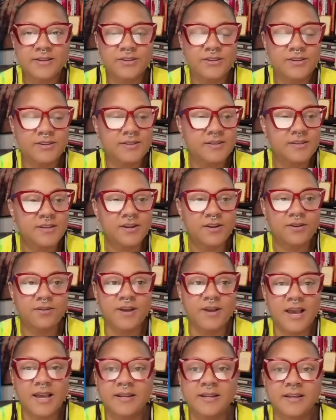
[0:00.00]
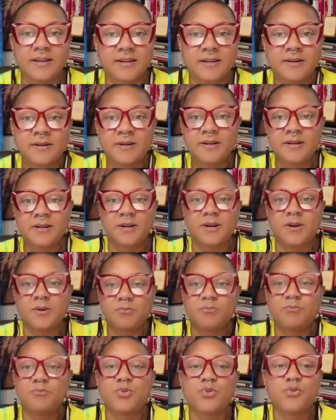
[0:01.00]
just, had to
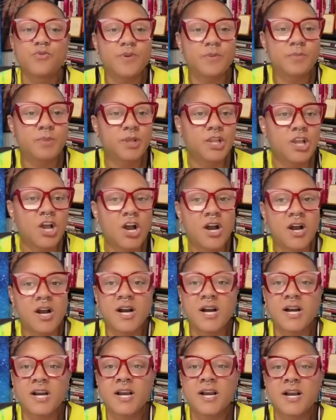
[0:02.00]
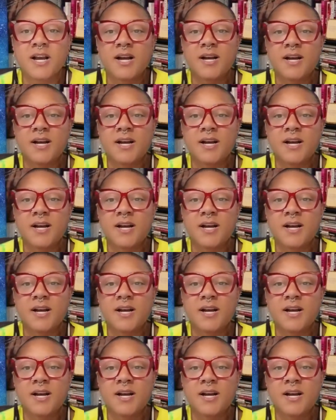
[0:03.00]
move them along.